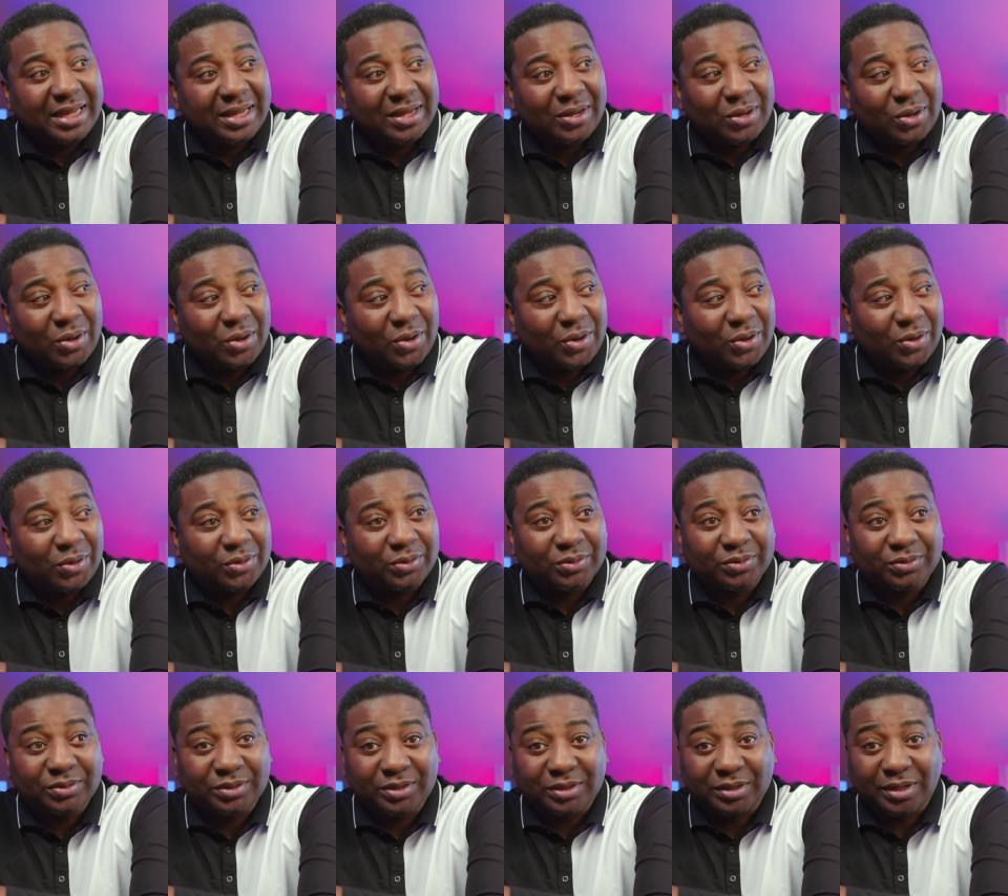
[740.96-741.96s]

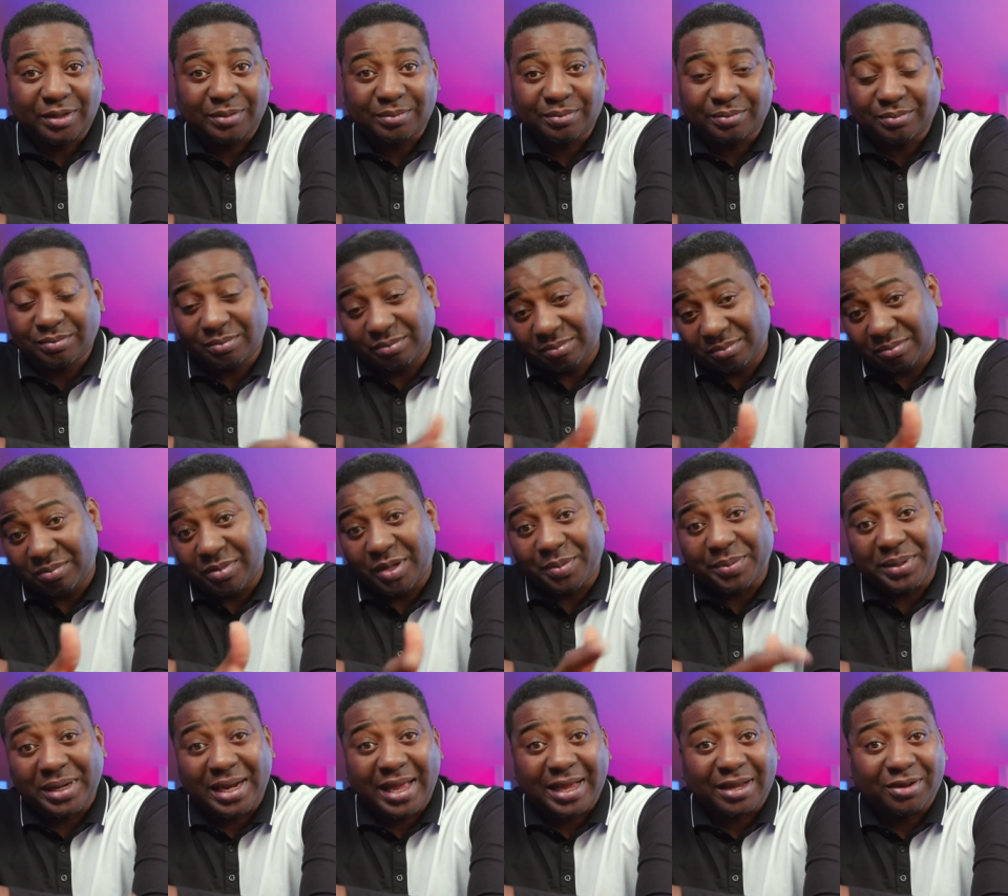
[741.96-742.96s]
or some,
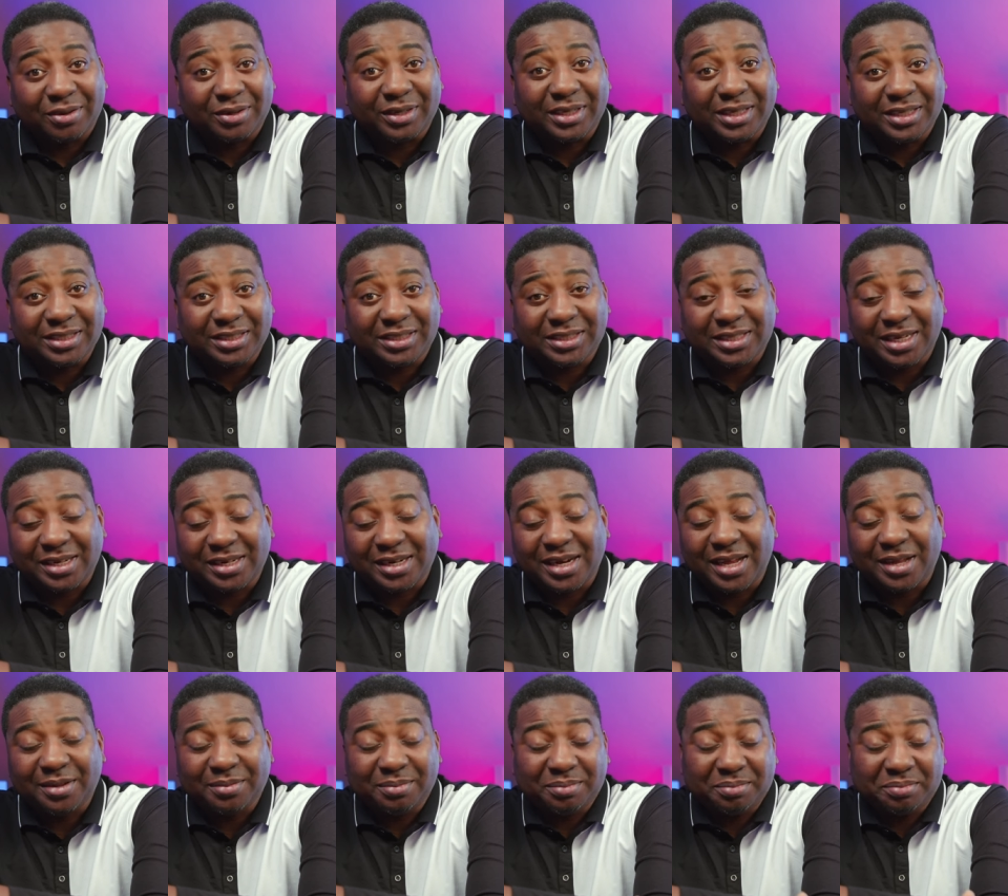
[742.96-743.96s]
maybe like on
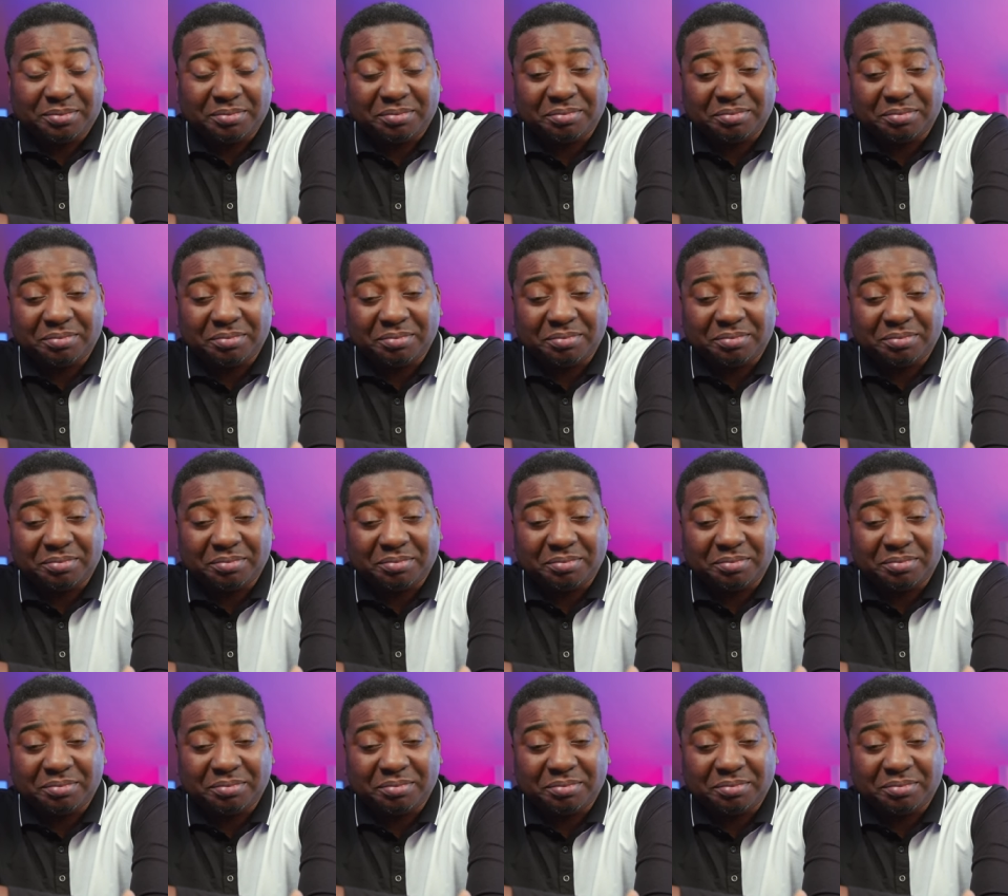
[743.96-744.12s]
Instagram.